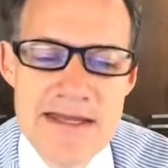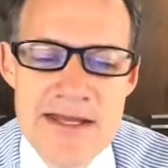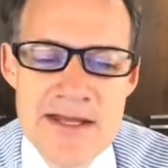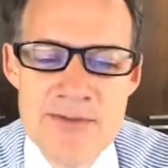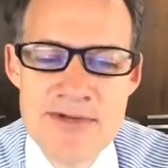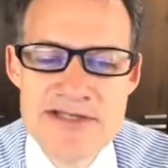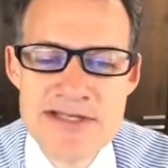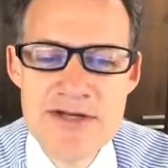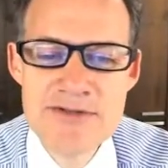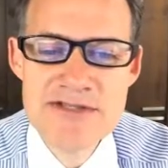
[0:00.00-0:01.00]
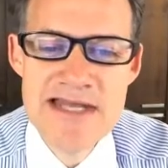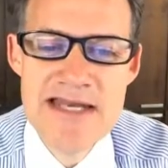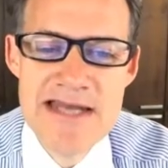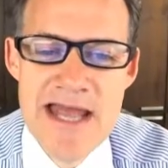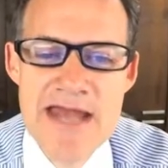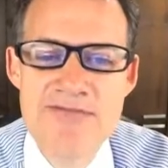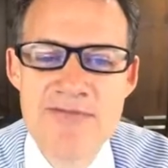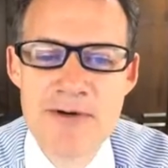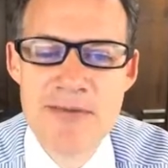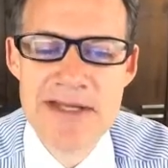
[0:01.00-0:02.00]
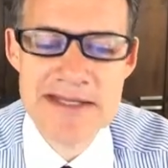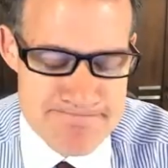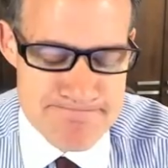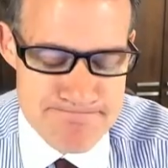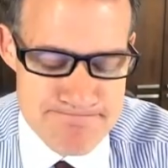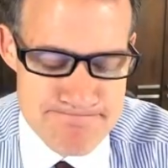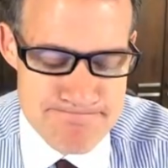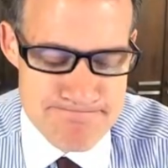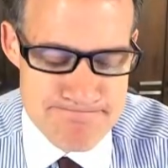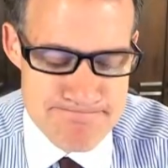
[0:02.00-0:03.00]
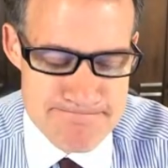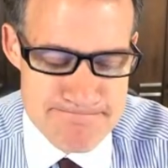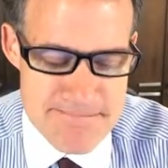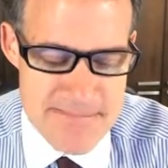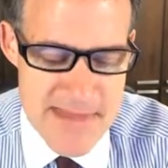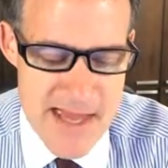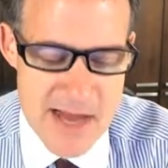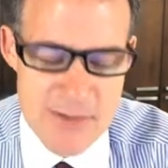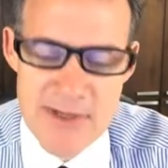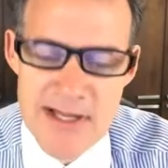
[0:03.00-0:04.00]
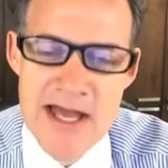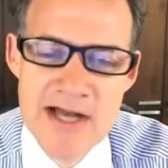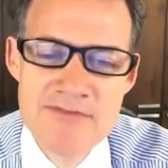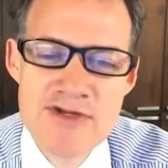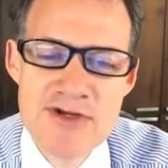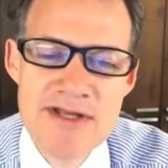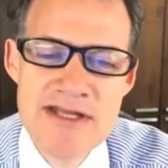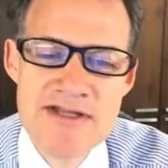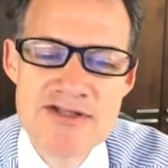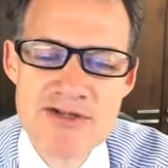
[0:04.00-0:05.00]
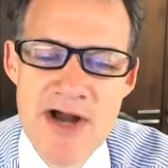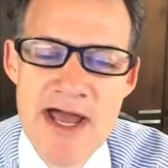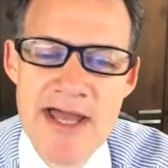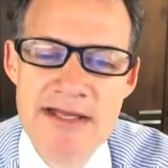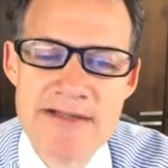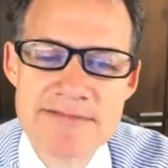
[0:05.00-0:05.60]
it was an interesting day for me. I really kind of took it in stride.